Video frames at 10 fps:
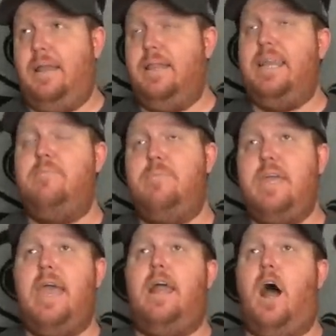and let him
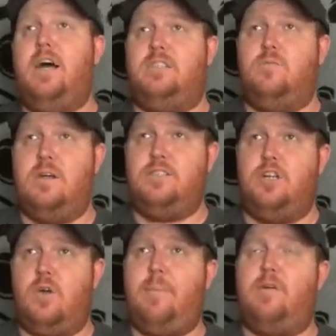be an awesome wrestler
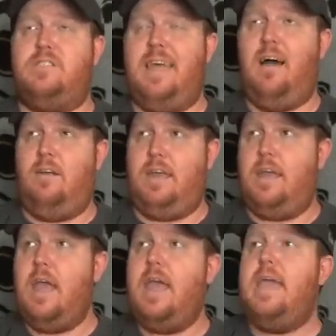and a great personality.